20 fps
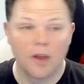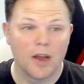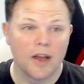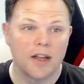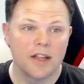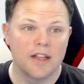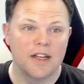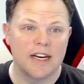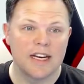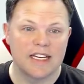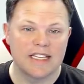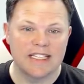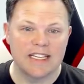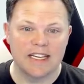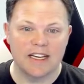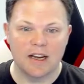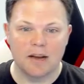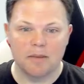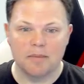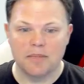And the next
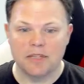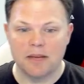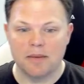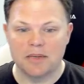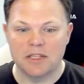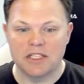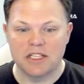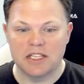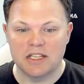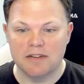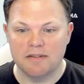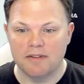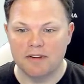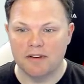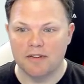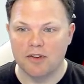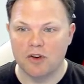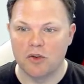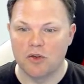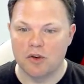thing comes up is the
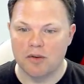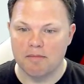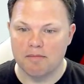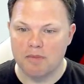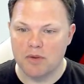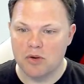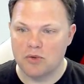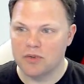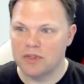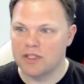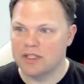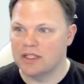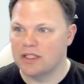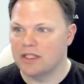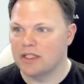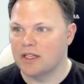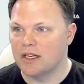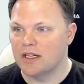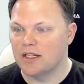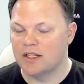Vivo Remote
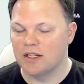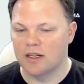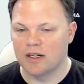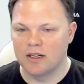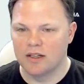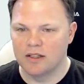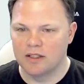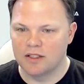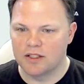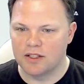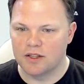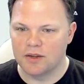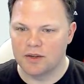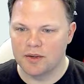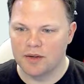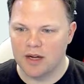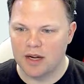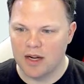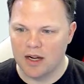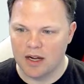Center.
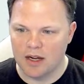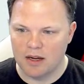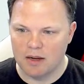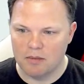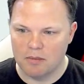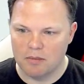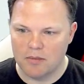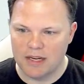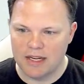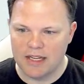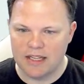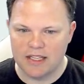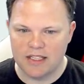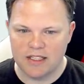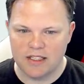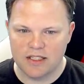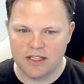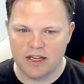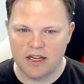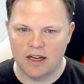So, and
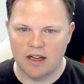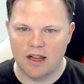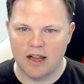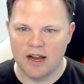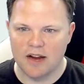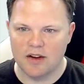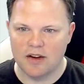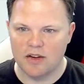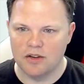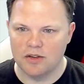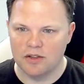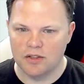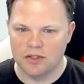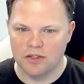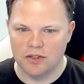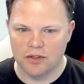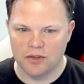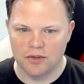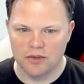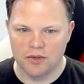this is going to allow you
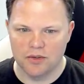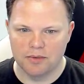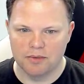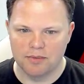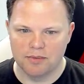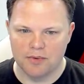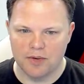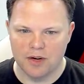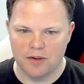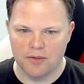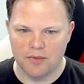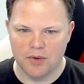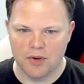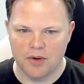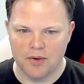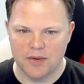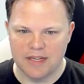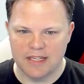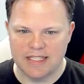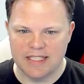to, if we
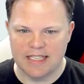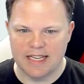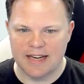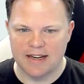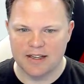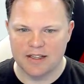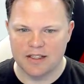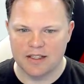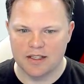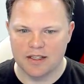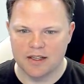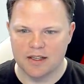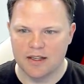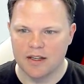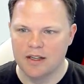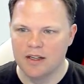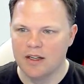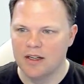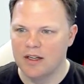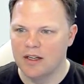go into settings here,